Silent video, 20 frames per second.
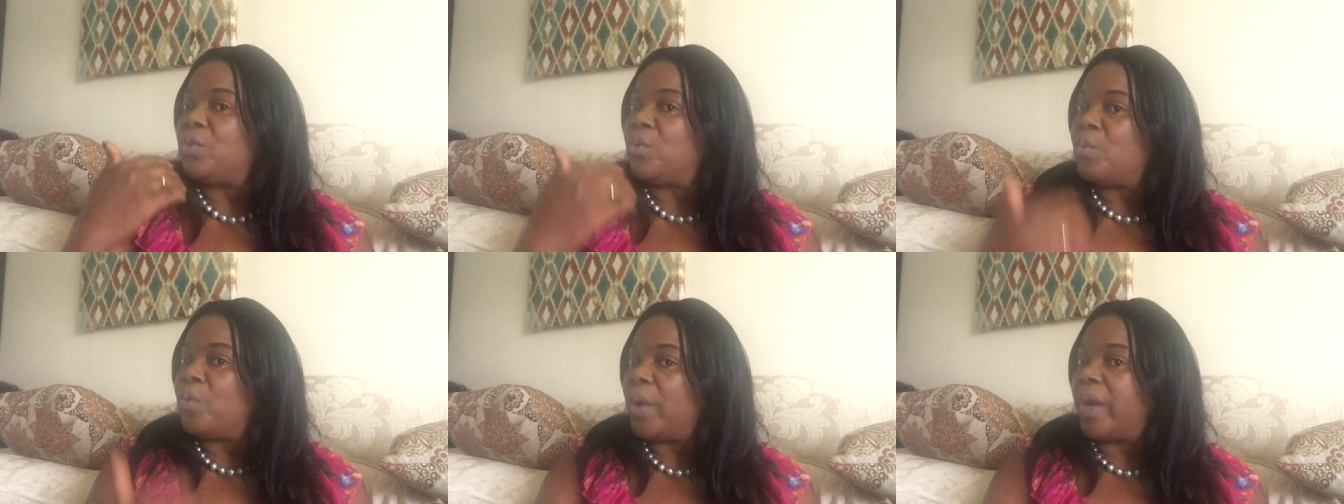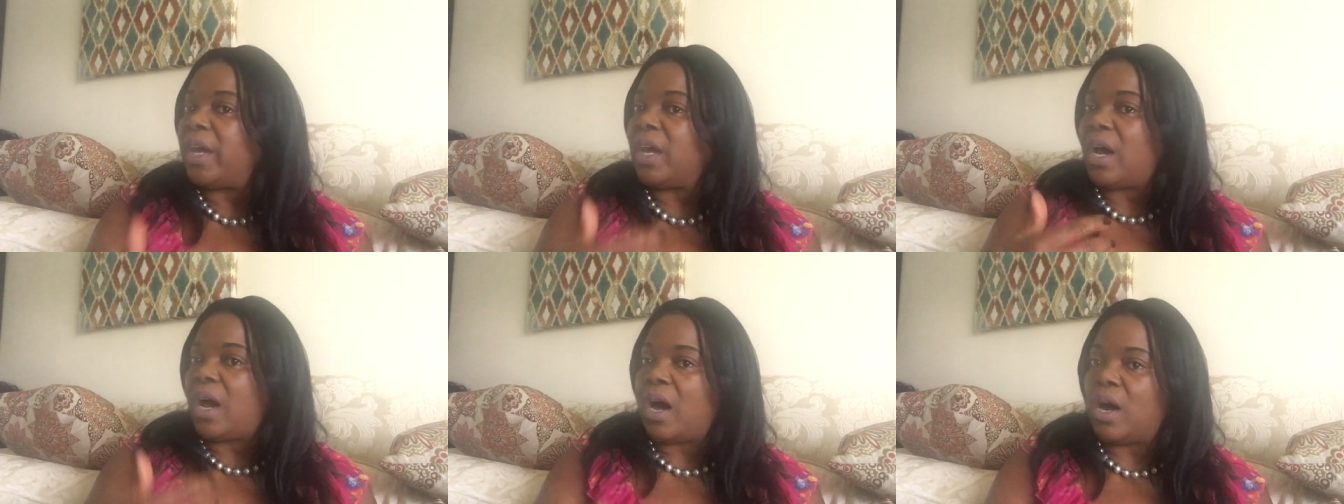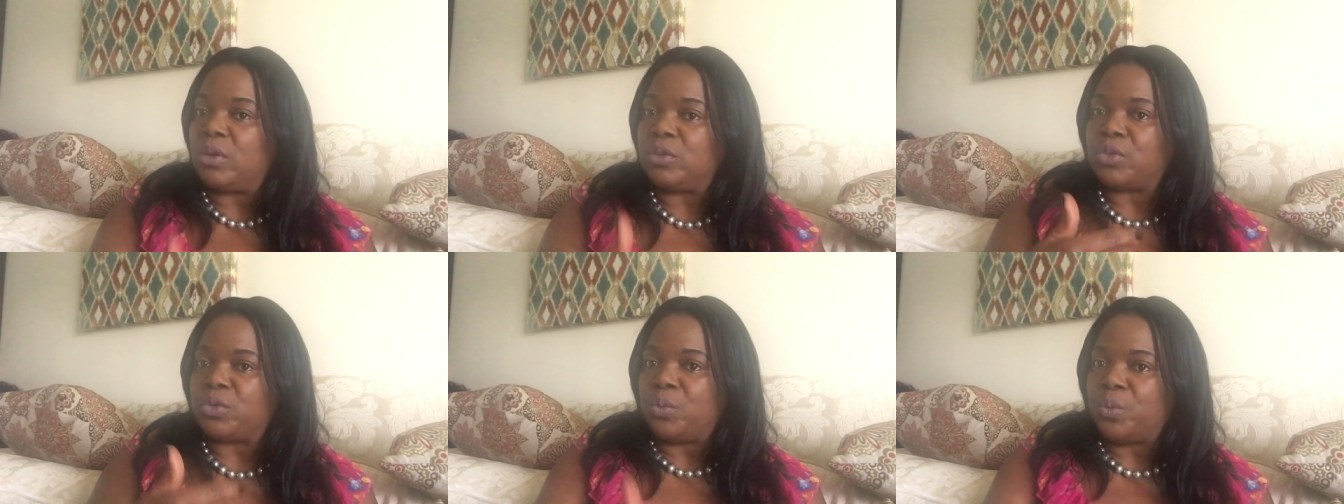way
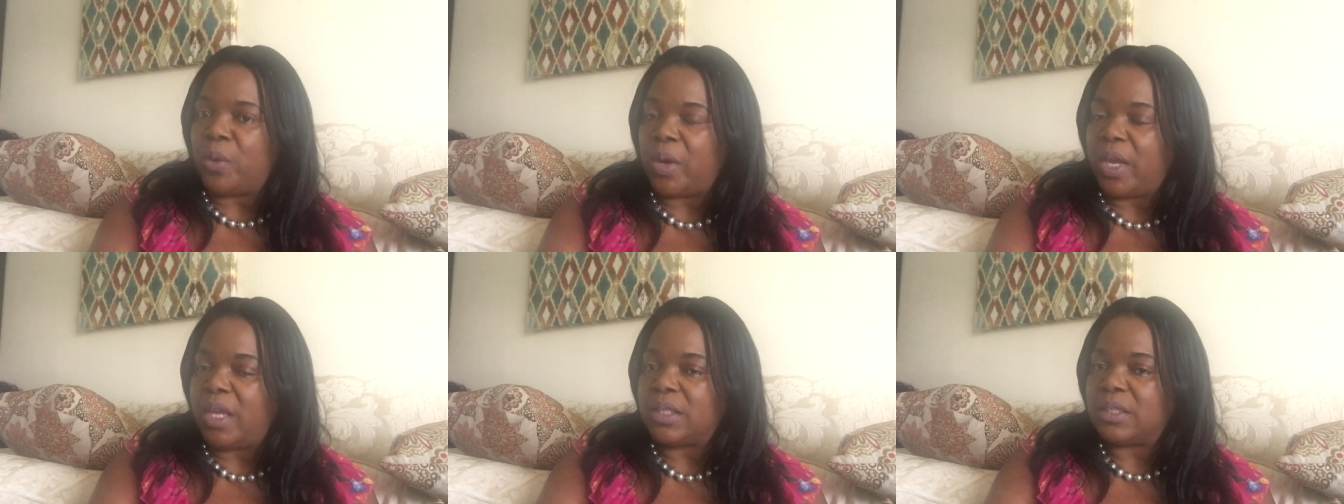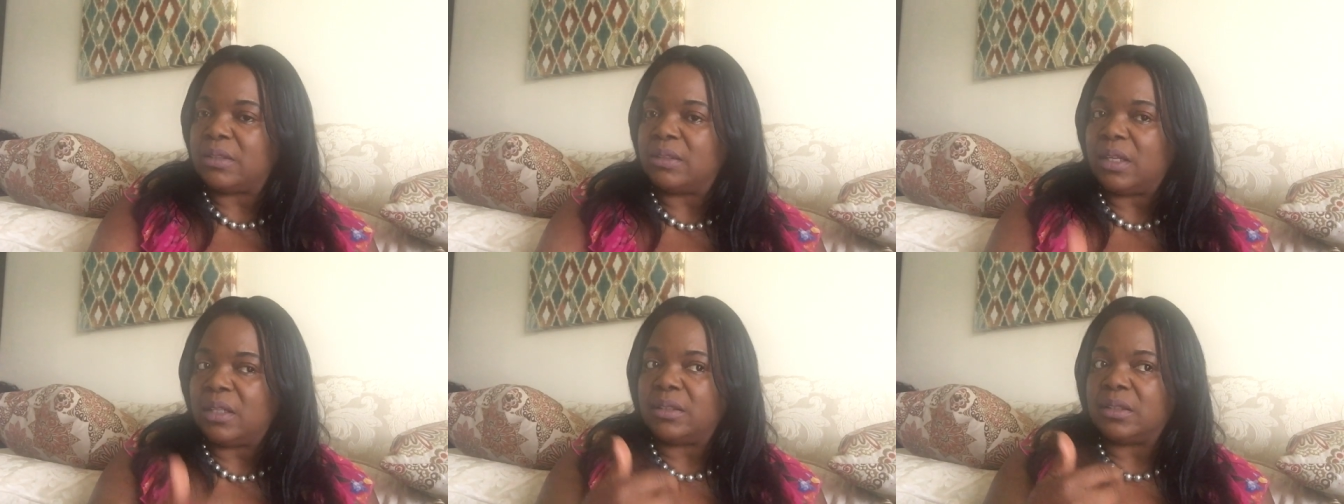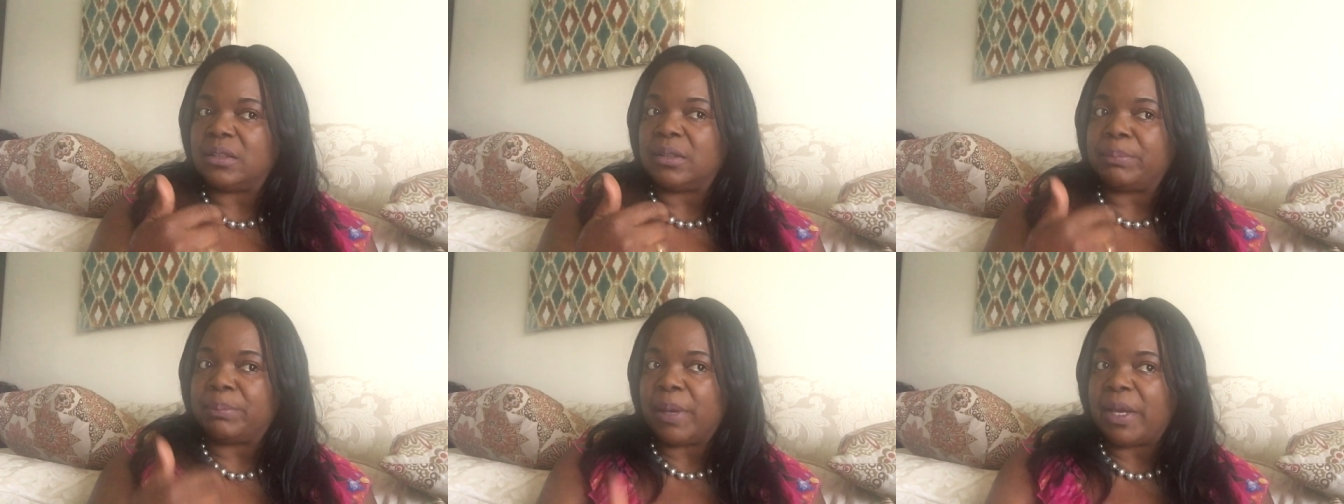outweigh
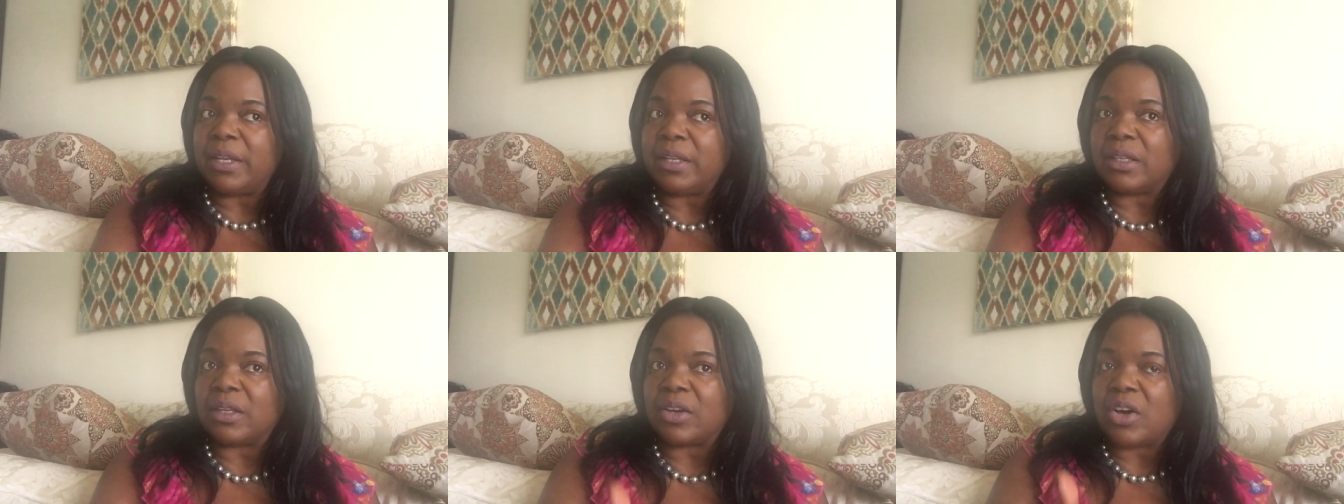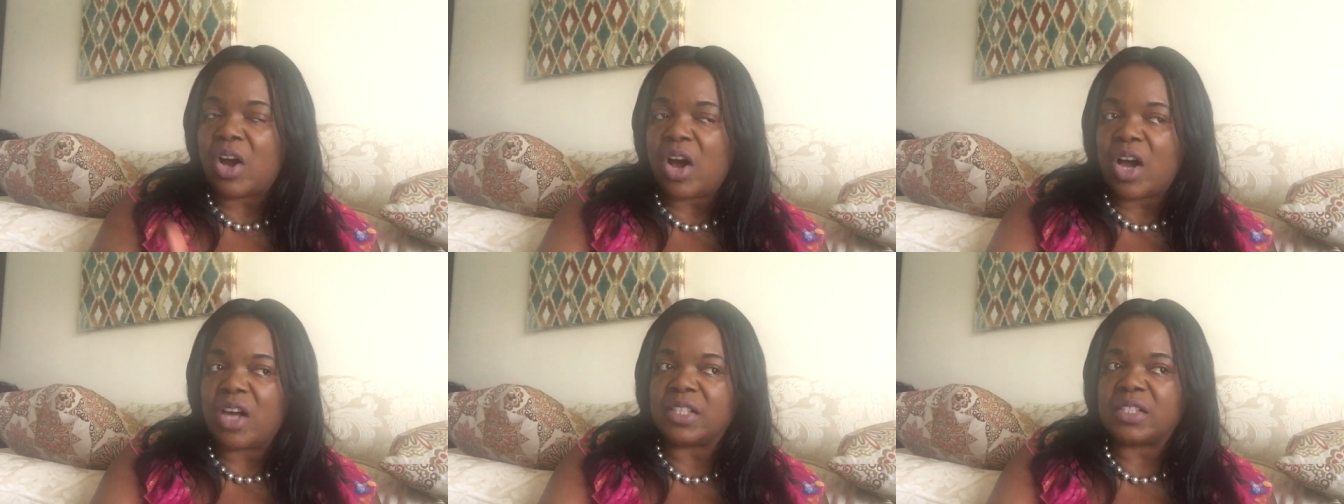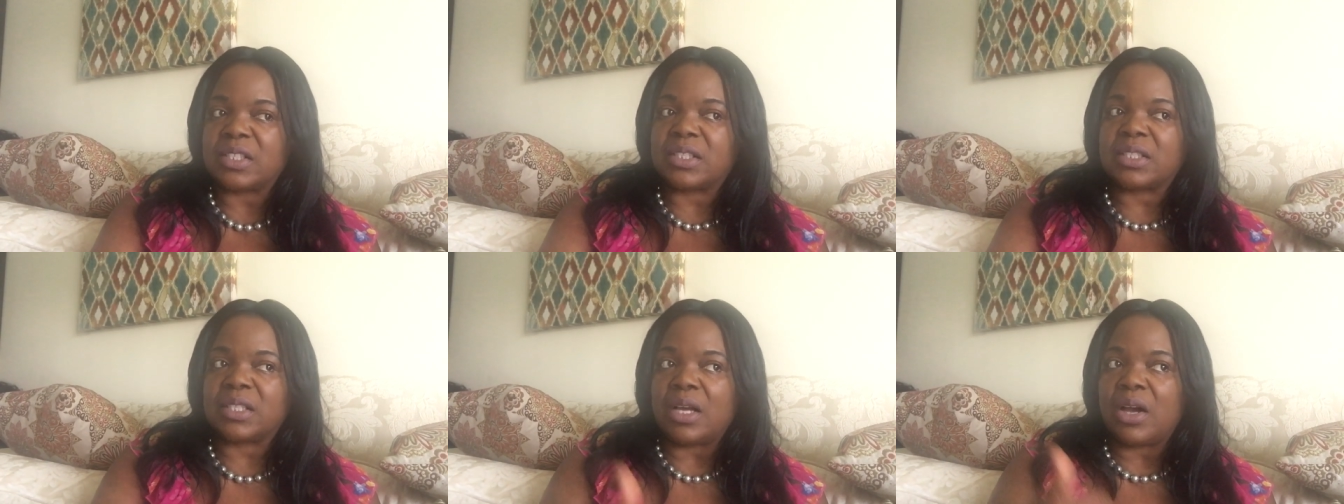the ben the
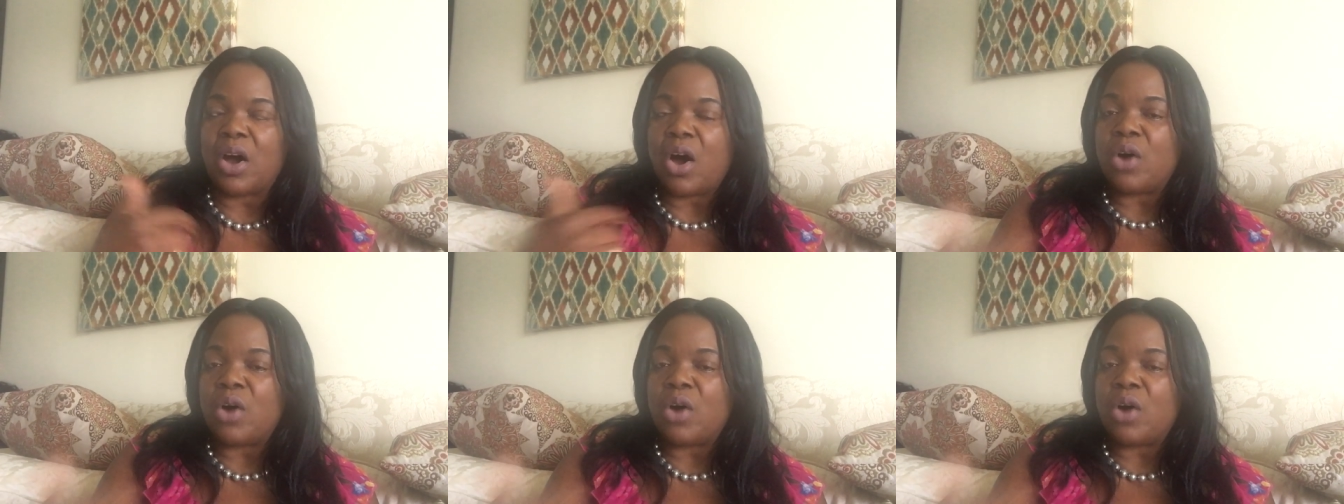cost